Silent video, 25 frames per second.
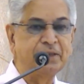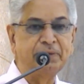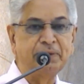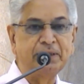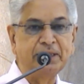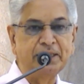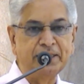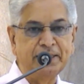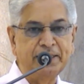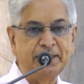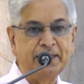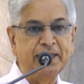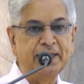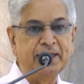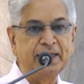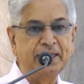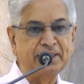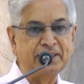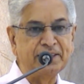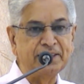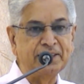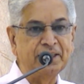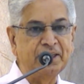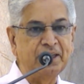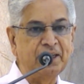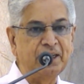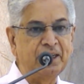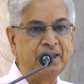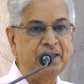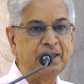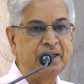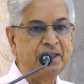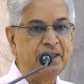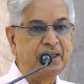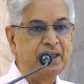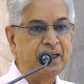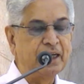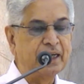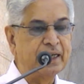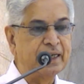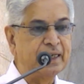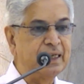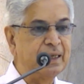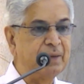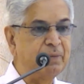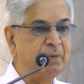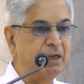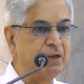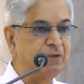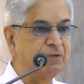the Indian National
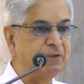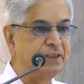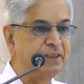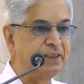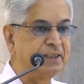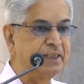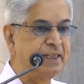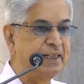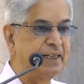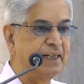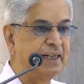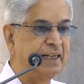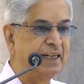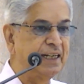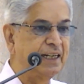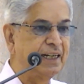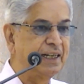Academy of Engineering,